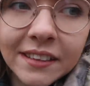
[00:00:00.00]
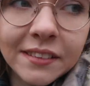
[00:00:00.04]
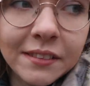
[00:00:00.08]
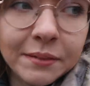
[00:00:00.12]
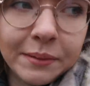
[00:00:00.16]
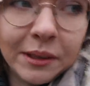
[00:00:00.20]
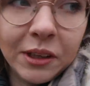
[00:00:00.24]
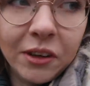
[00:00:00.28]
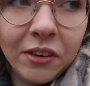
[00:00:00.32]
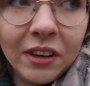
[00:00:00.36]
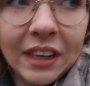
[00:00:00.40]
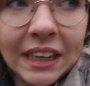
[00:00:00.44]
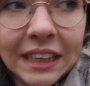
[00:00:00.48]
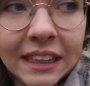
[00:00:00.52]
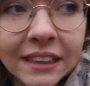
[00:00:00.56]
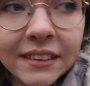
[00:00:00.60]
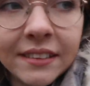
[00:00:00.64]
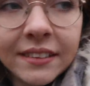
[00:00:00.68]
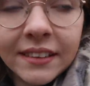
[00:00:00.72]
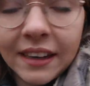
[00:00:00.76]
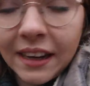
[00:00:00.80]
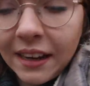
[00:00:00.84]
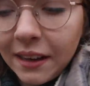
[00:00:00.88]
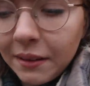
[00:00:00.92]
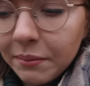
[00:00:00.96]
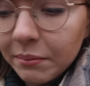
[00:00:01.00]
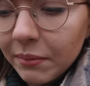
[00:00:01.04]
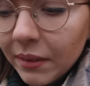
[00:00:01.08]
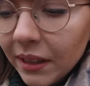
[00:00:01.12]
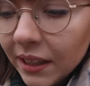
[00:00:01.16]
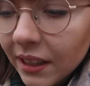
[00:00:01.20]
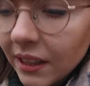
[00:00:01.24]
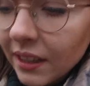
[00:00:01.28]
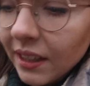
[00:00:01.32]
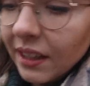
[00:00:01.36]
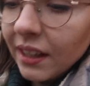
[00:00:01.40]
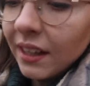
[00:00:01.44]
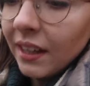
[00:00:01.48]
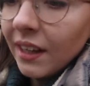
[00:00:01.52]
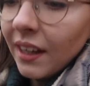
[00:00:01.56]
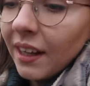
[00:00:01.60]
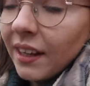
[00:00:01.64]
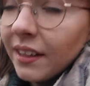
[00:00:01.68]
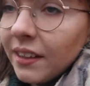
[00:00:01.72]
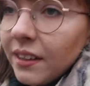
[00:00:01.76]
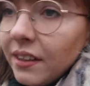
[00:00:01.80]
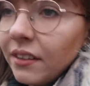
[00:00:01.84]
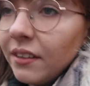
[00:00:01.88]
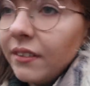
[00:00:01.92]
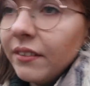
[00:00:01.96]
let's be honest,
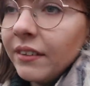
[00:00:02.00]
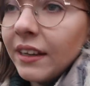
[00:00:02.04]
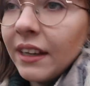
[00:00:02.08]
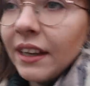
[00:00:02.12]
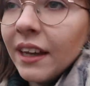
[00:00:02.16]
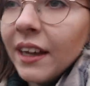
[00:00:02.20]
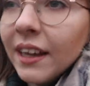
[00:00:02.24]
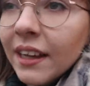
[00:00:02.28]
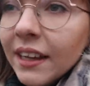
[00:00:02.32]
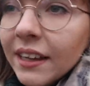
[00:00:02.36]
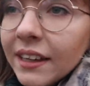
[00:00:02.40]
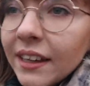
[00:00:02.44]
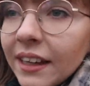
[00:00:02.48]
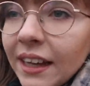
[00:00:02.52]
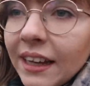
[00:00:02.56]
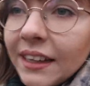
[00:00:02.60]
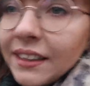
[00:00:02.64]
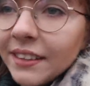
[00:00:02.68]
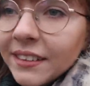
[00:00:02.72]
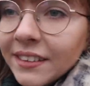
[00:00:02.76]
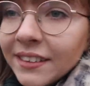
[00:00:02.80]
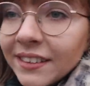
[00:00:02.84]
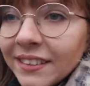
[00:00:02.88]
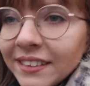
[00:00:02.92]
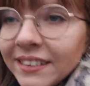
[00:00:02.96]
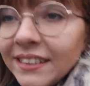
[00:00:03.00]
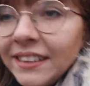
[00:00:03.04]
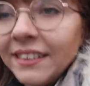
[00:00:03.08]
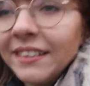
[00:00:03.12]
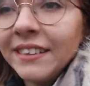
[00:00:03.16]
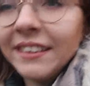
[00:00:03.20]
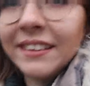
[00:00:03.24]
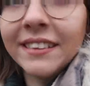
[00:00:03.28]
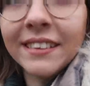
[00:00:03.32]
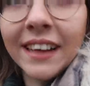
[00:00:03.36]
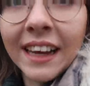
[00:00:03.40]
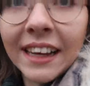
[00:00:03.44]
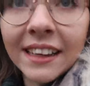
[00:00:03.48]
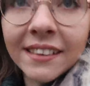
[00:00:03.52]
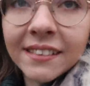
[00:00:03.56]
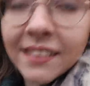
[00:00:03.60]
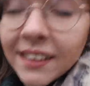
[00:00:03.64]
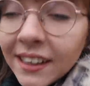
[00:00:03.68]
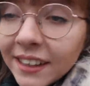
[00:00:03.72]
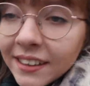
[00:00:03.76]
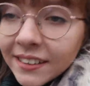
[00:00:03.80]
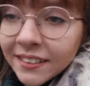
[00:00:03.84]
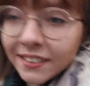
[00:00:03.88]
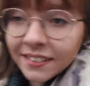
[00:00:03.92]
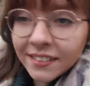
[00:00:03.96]
you know, it's
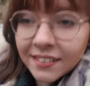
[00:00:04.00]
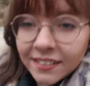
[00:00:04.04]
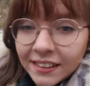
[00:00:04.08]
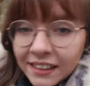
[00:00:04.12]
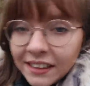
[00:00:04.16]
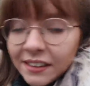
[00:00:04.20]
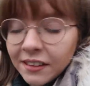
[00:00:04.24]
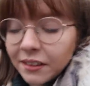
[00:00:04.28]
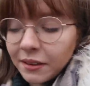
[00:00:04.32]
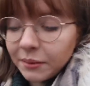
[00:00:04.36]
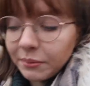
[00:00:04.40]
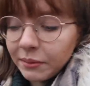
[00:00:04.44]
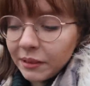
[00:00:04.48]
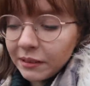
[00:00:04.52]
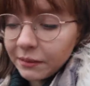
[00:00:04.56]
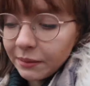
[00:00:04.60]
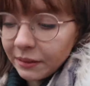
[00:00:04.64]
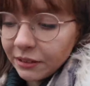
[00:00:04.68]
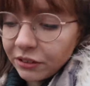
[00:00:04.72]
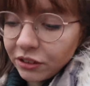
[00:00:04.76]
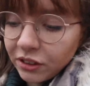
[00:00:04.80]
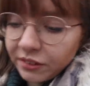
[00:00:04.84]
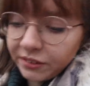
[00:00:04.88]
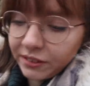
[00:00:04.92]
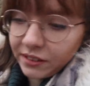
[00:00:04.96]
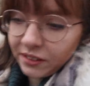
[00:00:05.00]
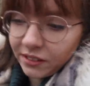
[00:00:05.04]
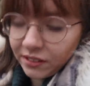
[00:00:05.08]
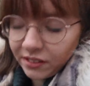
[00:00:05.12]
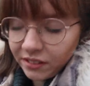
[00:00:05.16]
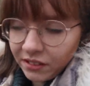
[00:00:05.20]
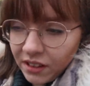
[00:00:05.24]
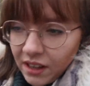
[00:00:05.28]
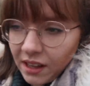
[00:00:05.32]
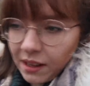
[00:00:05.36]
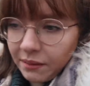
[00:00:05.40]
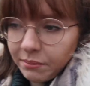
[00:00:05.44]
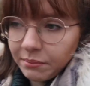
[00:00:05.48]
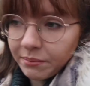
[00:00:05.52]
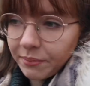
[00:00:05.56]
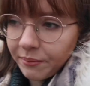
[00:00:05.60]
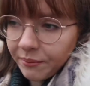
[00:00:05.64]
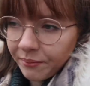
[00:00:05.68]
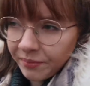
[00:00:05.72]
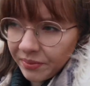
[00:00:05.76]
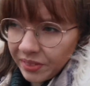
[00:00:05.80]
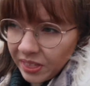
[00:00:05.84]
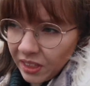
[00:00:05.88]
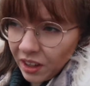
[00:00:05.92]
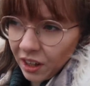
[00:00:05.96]
exciting to see them, especially if it's
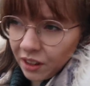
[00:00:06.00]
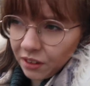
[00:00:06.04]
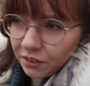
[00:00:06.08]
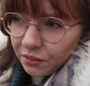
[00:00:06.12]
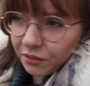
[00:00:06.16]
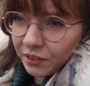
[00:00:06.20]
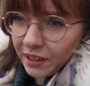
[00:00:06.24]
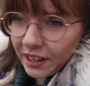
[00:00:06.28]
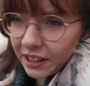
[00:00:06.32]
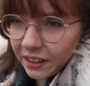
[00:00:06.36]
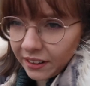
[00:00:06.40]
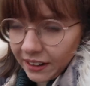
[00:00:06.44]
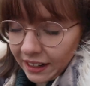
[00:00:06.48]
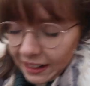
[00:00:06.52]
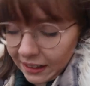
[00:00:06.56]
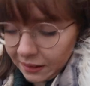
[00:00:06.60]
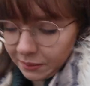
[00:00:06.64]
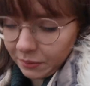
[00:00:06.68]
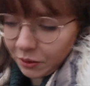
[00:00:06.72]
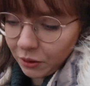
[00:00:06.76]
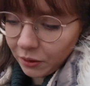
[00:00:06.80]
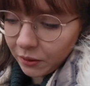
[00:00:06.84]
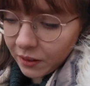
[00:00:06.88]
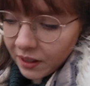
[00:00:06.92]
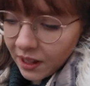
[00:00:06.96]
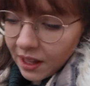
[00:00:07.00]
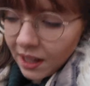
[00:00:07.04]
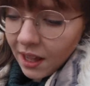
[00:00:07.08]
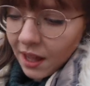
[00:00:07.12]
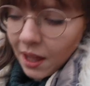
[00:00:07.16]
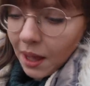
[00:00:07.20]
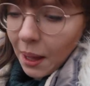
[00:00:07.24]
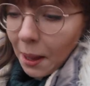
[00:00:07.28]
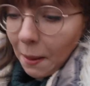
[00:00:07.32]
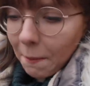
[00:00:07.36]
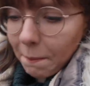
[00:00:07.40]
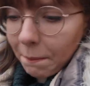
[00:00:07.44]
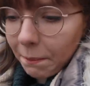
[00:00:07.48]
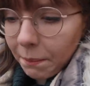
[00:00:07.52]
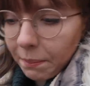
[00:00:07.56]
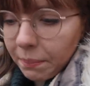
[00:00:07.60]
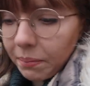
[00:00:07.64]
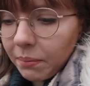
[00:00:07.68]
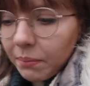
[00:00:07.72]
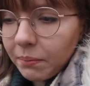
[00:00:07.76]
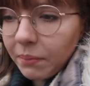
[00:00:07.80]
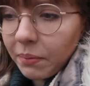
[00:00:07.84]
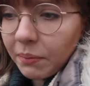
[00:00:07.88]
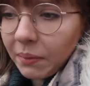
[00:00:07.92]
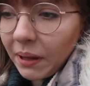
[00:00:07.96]
a rare animal,
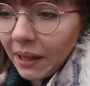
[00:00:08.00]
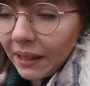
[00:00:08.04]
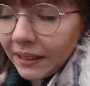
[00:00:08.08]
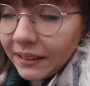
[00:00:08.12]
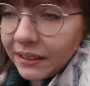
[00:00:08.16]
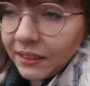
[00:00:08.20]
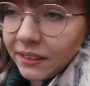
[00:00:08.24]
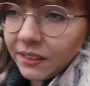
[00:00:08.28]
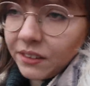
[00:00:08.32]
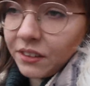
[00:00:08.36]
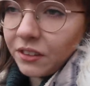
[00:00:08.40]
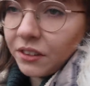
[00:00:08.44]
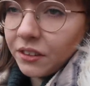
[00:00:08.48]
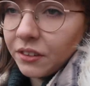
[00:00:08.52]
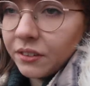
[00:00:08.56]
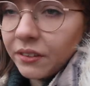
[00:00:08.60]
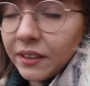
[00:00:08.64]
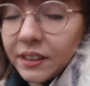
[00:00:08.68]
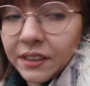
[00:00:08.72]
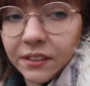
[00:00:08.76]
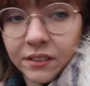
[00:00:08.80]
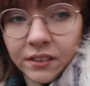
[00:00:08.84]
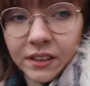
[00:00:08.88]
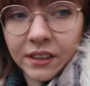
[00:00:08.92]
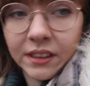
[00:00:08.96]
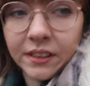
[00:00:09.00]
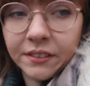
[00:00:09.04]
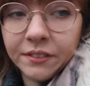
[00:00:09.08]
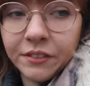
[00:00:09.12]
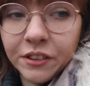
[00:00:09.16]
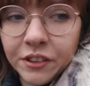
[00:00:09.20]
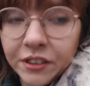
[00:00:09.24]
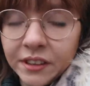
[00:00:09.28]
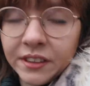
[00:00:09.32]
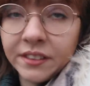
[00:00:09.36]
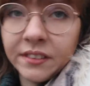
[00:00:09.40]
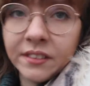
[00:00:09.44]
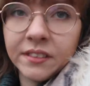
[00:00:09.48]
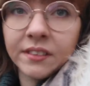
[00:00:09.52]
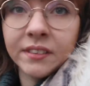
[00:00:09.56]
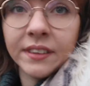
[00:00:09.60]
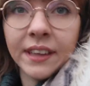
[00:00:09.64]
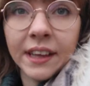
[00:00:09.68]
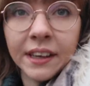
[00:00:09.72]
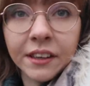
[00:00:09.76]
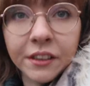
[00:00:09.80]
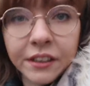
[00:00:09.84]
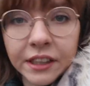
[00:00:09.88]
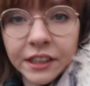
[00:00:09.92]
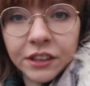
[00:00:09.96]
and you know, if you can
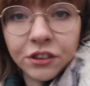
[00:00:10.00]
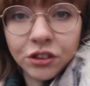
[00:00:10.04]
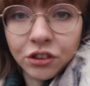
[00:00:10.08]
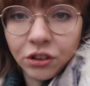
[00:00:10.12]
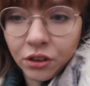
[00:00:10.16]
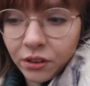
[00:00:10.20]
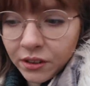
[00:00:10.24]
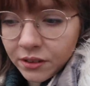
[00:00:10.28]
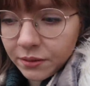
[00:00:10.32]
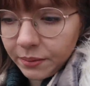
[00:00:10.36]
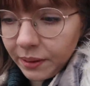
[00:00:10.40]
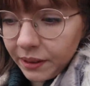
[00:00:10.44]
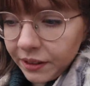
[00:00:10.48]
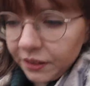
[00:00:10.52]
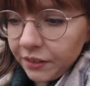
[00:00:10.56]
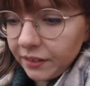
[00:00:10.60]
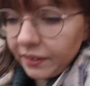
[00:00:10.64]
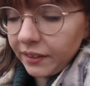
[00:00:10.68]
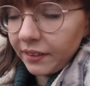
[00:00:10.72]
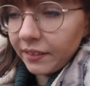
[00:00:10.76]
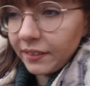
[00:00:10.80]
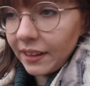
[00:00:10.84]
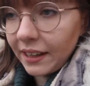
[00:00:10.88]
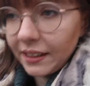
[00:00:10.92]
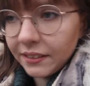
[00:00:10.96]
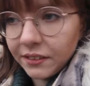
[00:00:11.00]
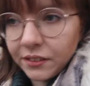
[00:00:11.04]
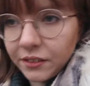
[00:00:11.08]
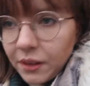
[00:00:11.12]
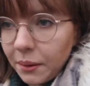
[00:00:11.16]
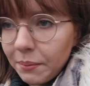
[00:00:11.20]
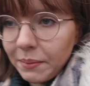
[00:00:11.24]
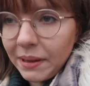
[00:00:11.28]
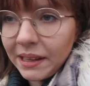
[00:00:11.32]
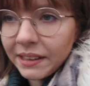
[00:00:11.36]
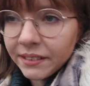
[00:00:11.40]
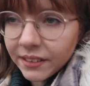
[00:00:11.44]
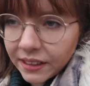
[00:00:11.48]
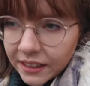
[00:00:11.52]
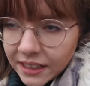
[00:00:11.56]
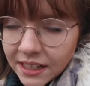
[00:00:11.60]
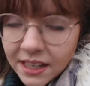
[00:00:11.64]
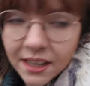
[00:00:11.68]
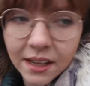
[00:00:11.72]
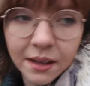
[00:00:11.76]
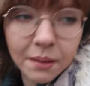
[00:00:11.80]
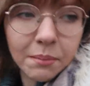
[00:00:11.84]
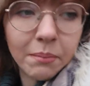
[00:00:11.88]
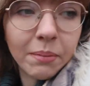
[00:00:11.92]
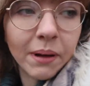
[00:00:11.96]
get great shots while you're there, that's
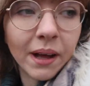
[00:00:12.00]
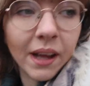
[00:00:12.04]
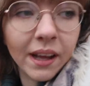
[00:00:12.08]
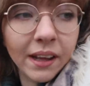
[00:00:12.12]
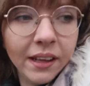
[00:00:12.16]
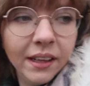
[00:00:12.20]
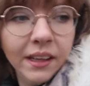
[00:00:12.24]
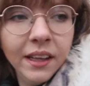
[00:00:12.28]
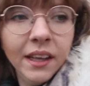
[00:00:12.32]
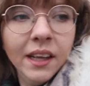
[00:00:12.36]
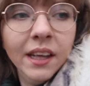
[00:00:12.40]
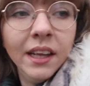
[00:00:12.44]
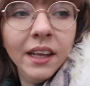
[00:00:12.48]
amazing. But